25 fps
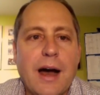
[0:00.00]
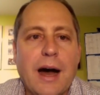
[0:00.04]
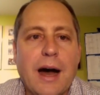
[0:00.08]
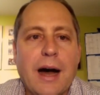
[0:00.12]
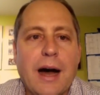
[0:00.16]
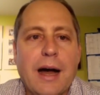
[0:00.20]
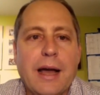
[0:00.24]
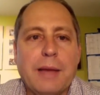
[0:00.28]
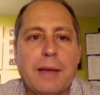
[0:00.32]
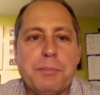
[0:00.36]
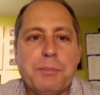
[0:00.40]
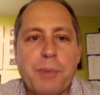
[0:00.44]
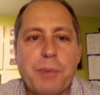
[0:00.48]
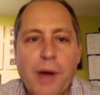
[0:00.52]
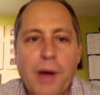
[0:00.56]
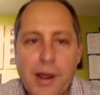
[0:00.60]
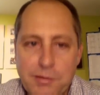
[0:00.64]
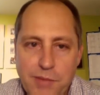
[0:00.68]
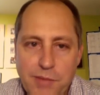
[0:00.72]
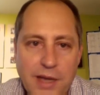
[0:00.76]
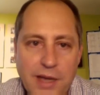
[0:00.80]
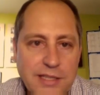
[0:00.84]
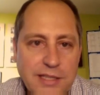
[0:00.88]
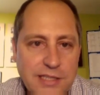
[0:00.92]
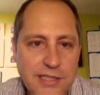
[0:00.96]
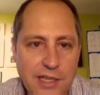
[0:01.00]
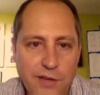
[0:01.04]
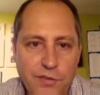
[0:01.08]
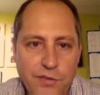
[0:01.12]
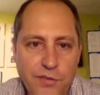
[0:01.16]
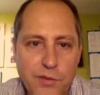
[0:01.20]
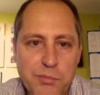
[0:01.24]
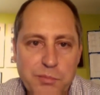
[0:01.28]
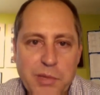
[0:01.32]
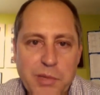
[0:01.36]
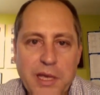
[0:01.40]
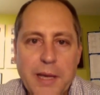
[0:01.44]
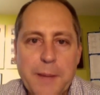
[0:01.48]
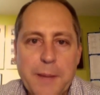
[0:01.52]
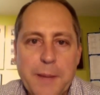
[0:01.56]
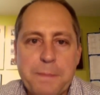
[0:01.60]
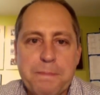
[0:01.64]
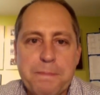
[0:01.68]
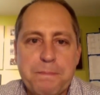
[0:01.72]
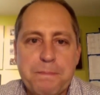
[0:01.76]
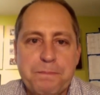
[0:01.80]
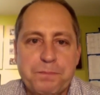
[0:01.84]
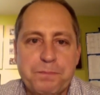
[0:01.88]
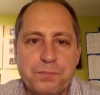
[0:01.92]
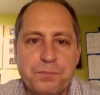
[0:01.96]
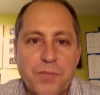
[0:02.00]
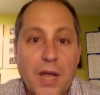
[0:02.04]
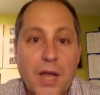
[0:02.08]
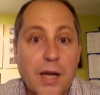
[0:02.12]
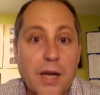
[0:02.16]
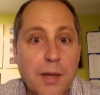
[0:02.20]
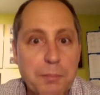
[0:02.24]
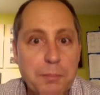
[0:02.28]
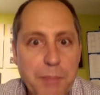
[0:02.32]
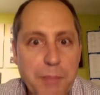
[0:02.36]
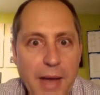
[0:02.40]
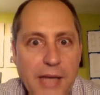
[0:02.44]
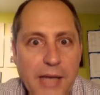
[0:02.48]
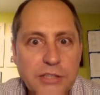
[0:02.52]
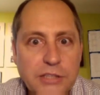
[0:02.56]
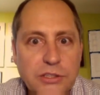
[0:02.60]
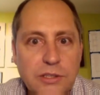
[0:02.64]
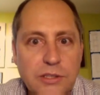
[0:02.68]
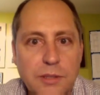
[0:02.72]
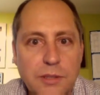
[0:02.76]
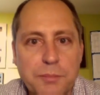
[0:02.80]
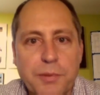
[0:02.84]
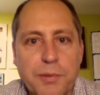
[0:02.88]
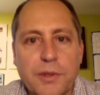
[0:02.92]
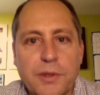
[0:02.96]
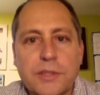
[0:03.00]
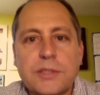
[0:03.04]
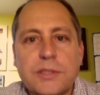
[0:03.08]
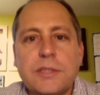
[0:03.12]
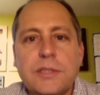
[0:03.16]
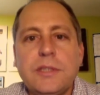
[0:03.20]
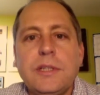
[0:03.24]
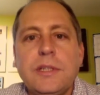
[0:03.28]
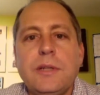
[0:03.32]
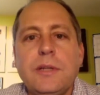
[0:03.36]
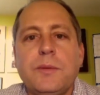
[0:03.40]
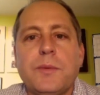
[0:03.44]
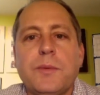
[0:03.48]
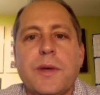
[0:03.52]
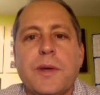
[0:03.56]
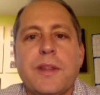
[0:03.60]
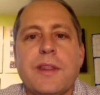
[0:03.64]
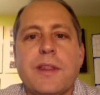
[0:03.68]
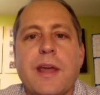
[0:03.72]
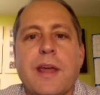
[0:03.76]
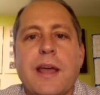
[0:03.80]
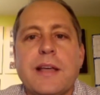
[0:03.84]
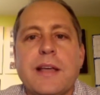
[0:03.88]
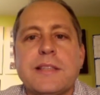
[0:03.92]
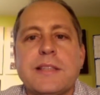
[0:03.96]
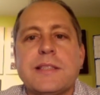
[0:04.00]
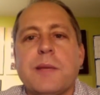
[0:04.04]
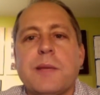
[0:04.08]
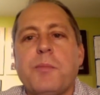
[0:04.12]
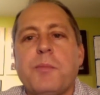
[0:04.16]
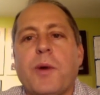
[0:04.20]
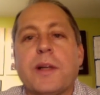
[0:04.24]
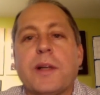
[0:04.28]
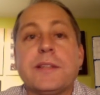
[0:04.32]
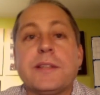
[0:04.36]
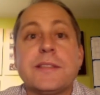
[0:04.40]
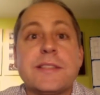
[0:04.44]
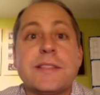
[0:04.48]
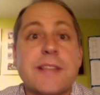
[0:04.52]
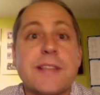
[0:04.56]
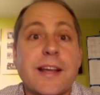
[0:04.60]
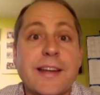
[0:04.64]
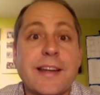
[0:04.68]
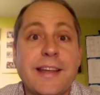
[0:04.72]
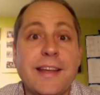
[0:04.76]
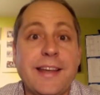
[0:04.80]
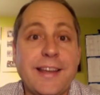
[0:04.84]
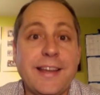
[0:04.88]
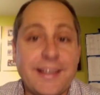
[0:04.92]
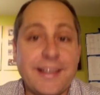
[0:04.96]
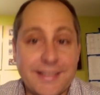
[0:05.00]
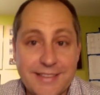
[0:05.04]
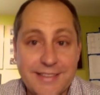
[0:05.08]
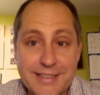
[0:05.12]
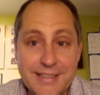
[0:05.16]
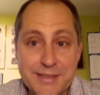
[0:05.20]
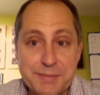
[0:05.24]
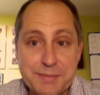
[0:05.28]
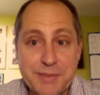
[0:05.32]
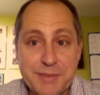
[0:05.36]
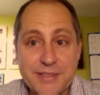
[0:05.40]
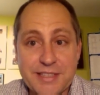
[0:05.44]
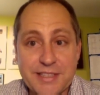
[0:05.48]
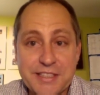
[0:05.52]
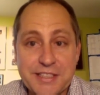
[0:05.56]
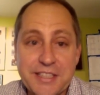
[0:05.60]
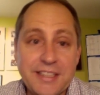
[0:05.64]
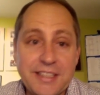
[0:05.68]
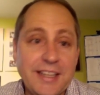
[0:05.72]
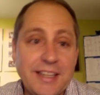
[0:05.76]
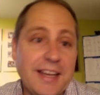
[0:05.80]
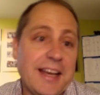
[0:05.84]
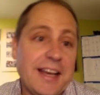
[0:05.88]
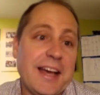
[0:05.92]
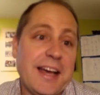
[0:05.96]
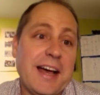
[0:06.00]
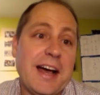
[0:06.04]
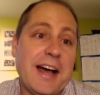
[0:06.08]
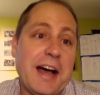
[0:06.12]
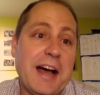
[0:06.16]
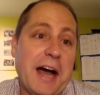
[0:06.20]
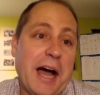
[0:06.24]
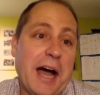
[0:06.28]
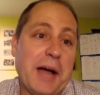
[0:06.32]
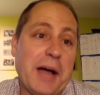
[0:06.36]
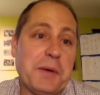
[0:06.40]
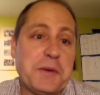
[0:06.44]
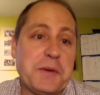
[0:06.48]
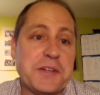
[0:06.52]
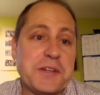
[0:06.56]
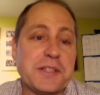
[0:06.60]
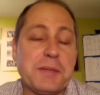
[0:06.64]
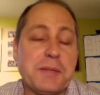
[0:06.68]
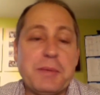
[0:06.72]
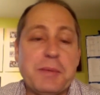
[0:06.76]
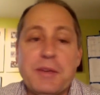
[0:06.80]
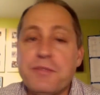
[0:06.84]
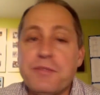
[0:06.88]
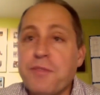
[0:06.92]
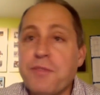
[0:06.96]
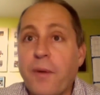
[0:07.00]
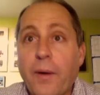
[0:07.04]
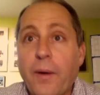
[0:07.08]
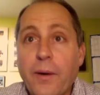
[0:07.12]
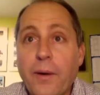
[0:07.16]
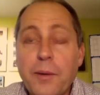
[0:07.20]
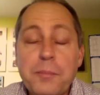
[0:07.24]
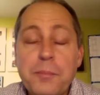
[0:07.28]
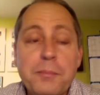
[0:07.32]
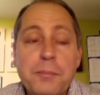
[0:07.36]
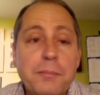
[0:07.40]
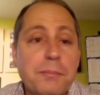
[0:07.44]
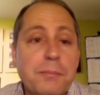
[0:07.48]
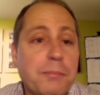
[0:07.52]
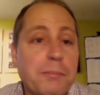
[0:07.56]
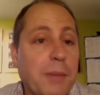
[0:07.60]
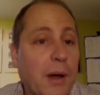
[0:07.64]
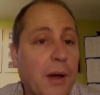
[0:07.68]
I pride myself on being a compassionate person with a somewhat sunny disposition. I wish to be firm